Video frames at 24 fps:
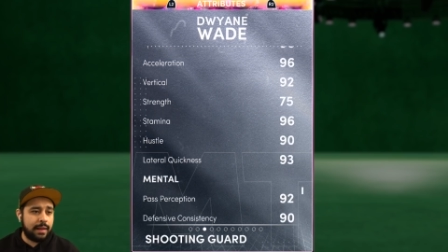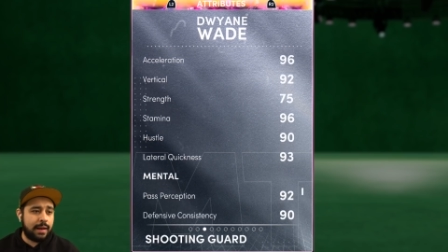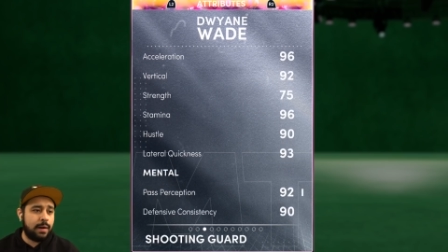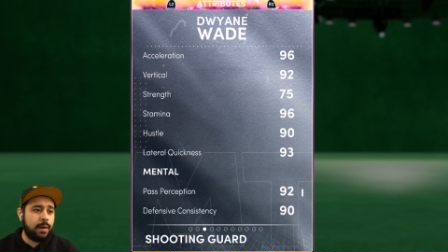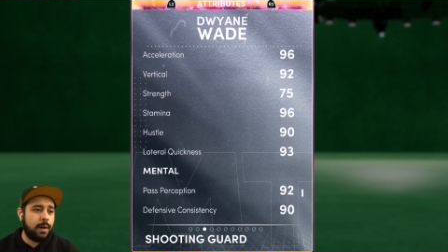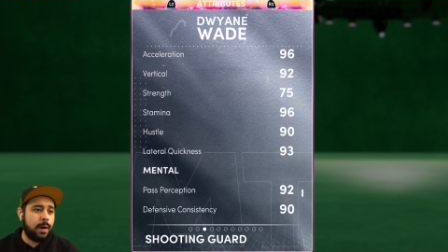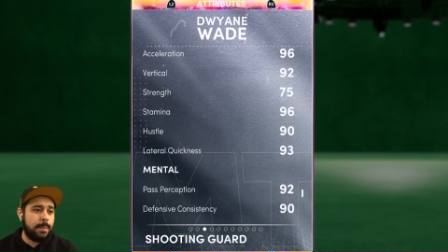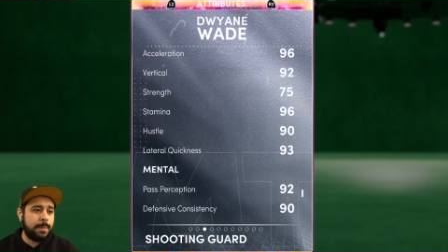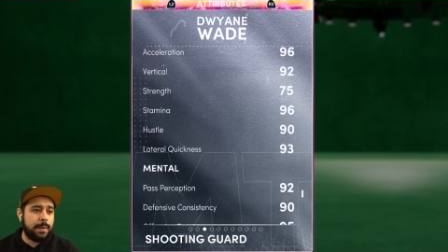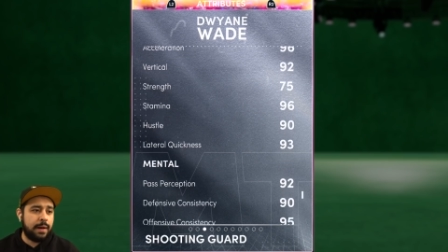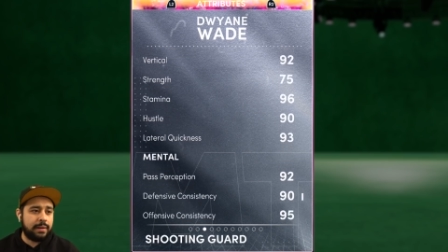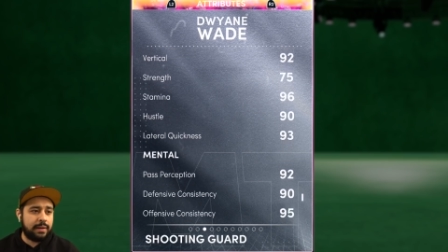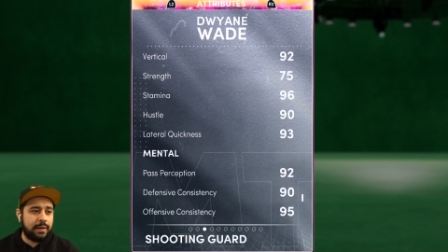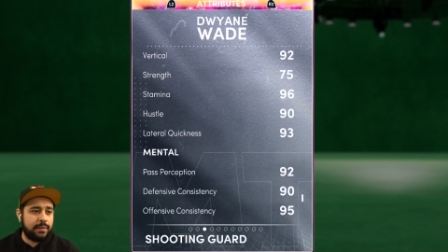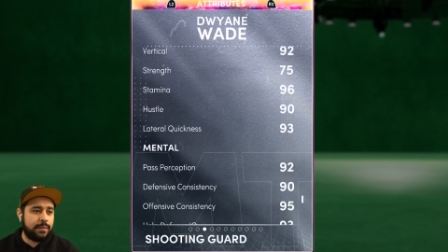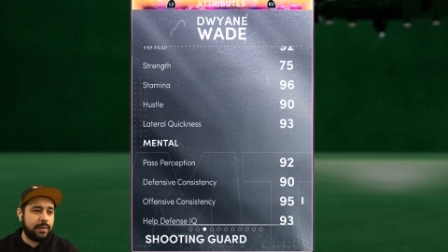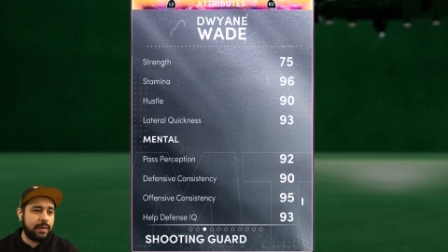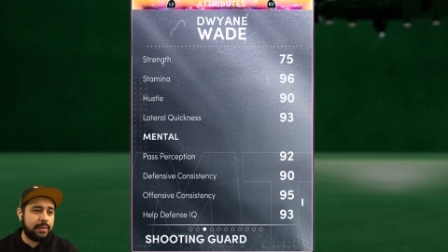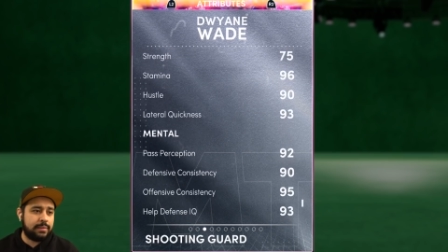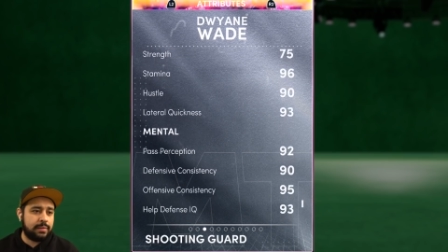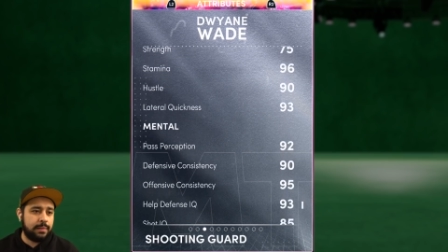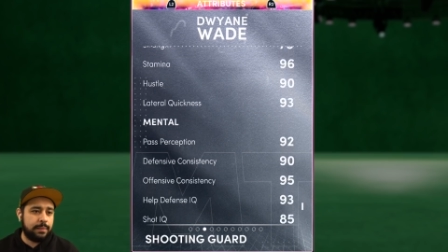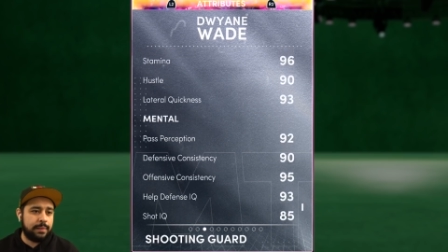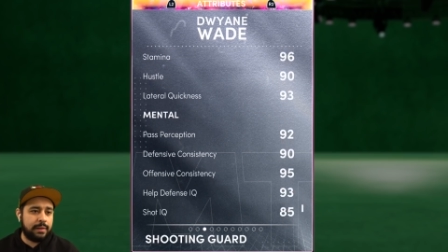That'll help out
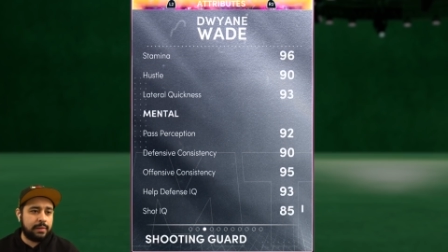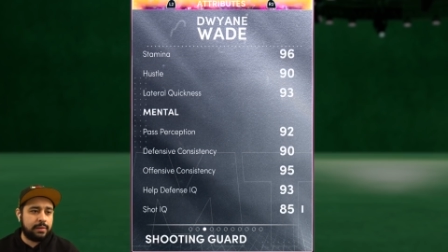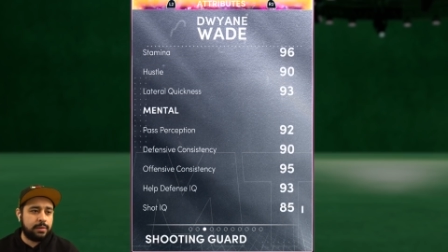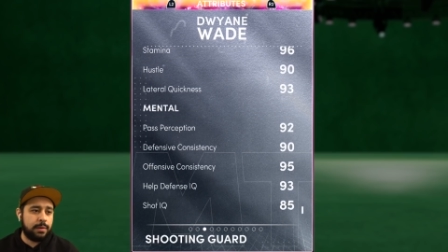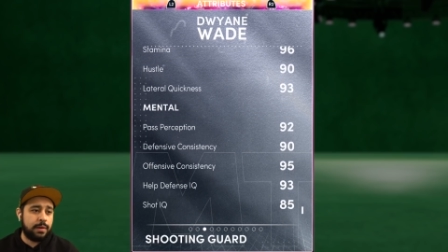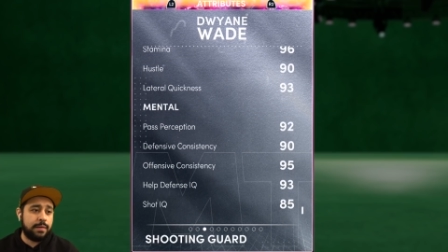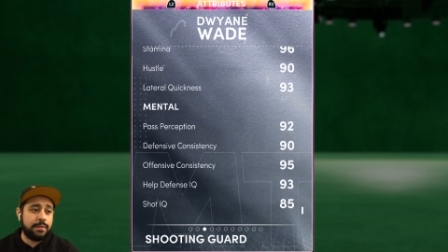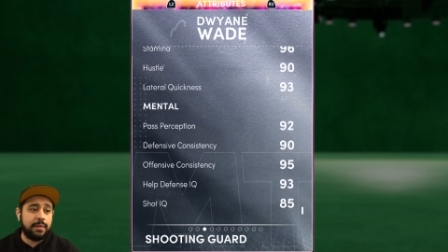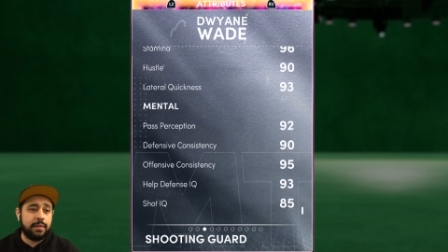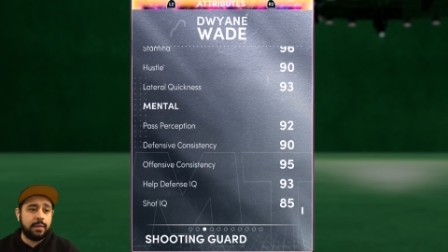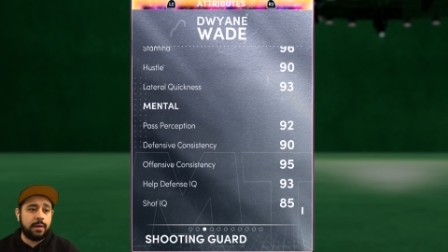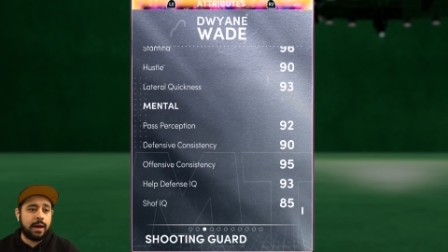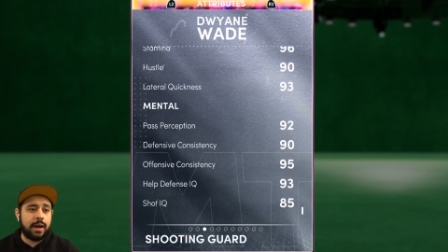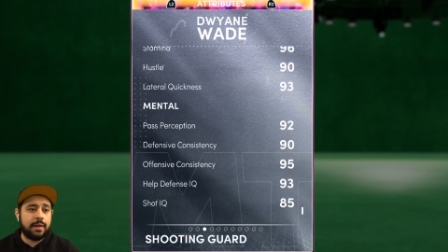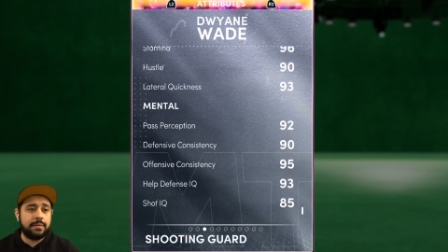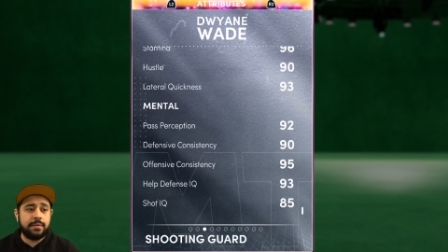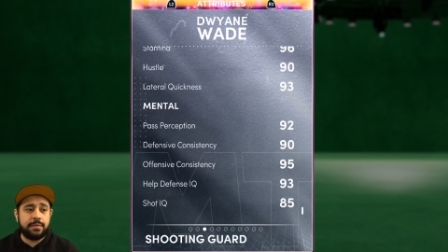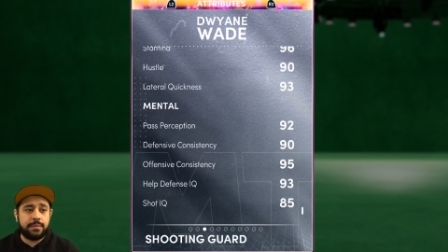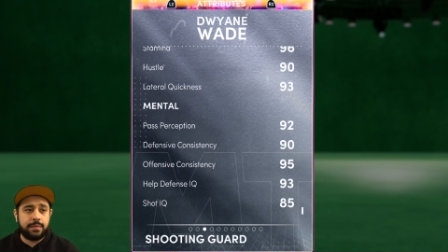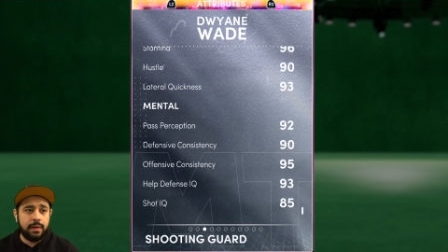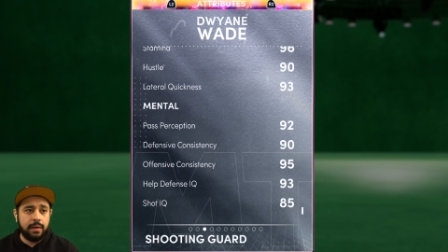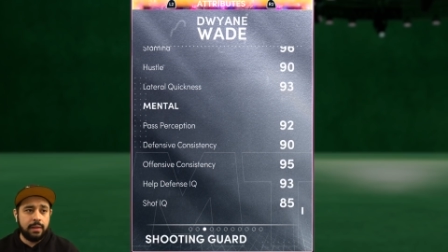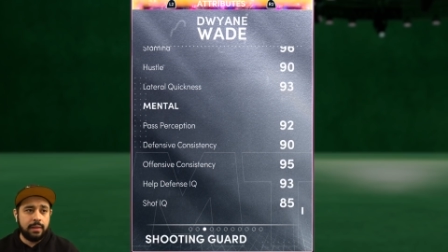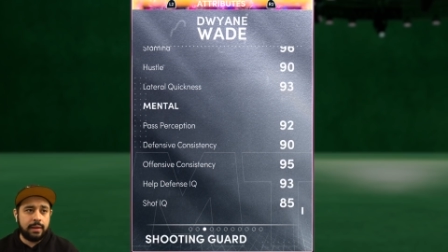defensively too, even though I have
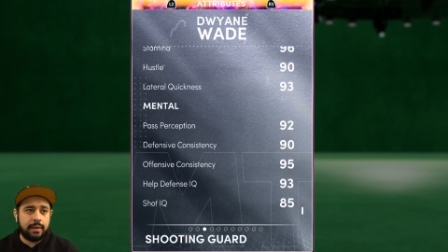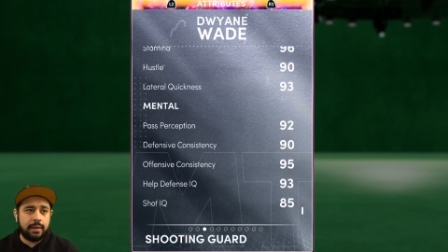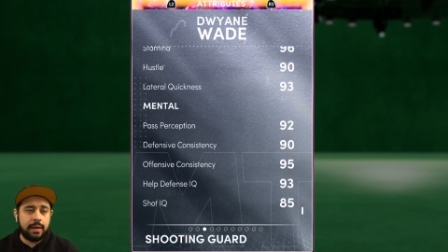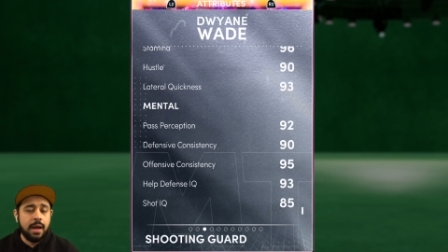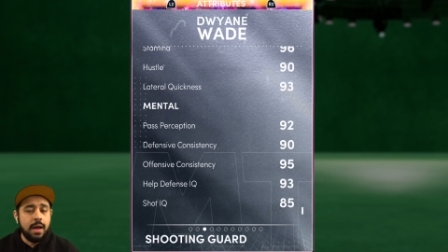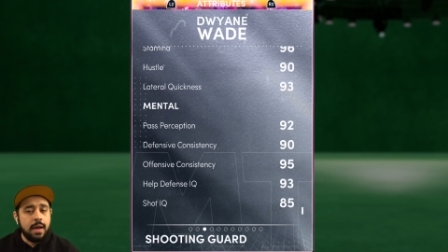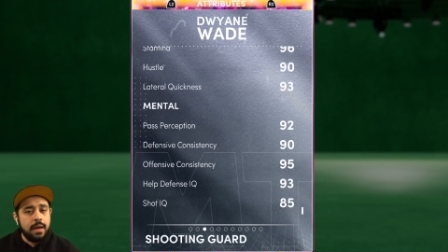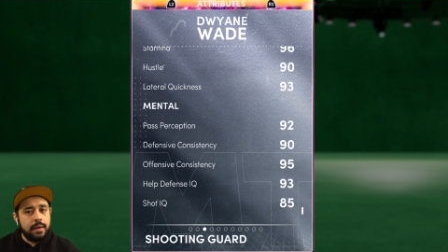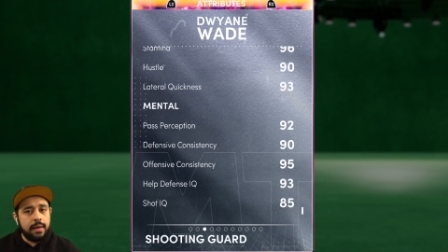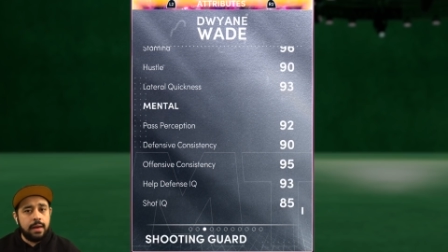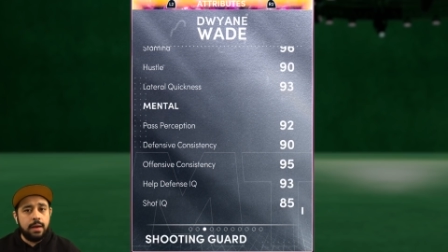a feeling